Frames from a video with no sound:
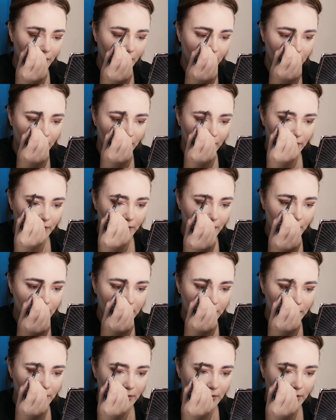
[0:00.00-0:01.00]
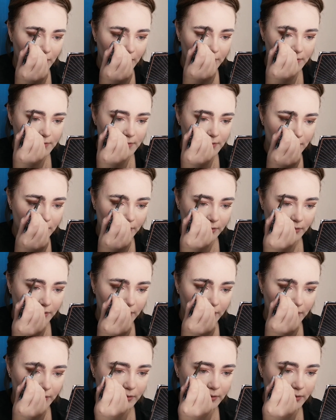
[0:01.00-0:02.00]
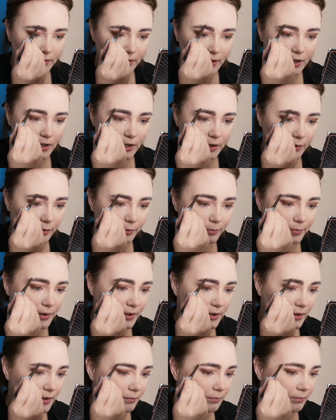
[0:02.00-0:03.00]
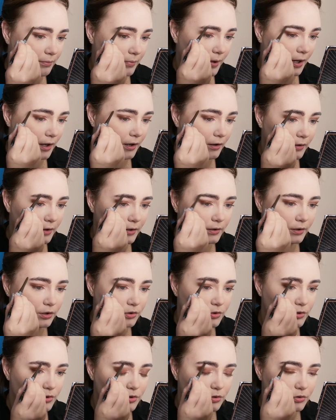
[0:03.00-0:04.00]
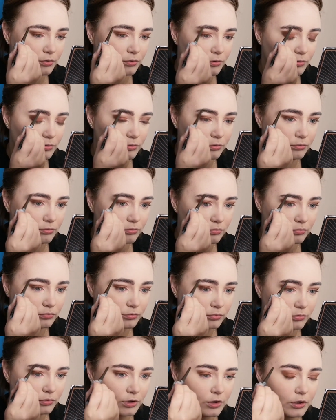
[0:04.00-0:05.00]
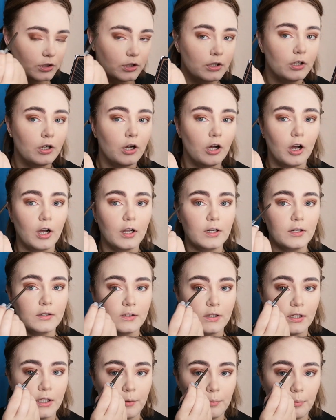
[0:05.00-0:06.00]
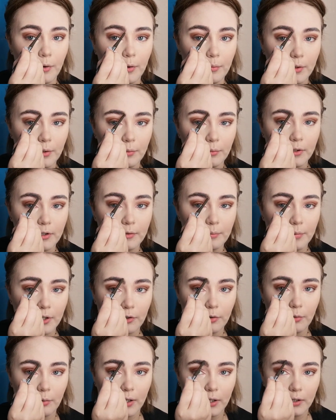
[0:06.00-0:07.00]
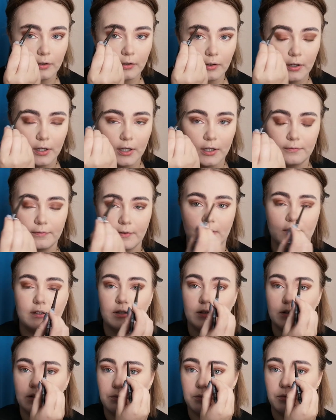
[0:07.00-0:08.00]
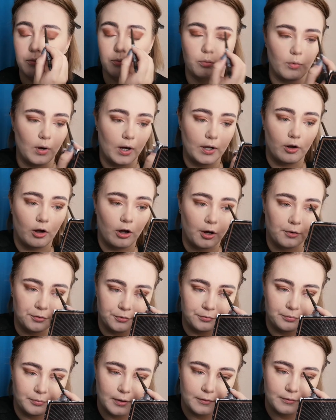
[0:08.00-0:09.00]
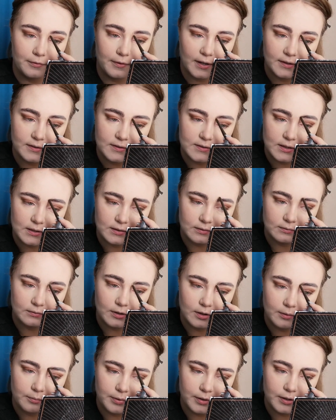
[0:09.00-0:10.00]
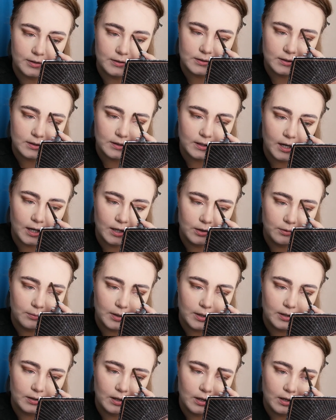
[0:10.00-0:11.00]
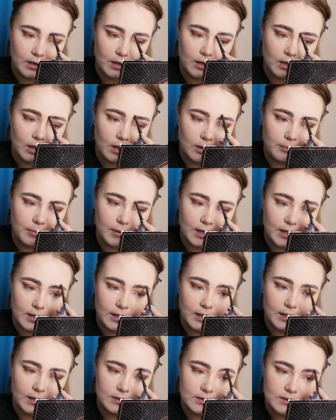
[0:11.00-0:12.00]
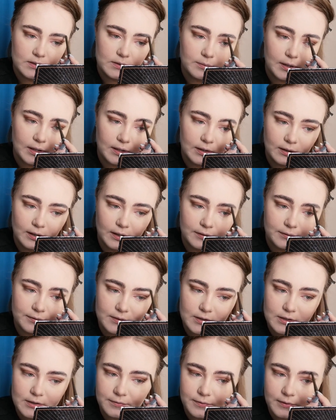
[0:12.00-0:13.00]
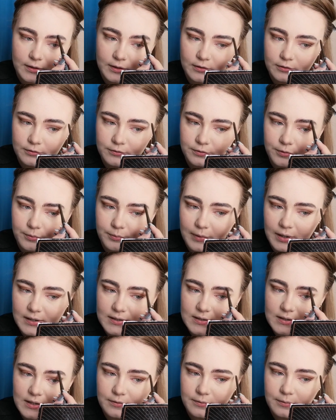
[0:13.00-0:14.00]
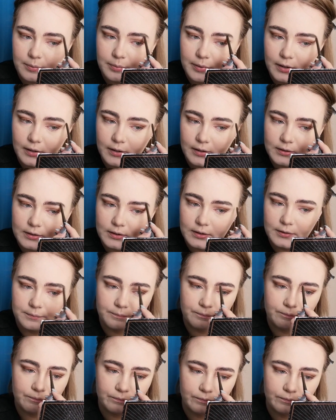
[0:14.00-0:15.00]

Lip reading: And then the next look, I'll be comparing the two. Honestly, it probably would have been quicker if I did one half of my face and compare it to the other one, but I like to make life difficult for myself apparently.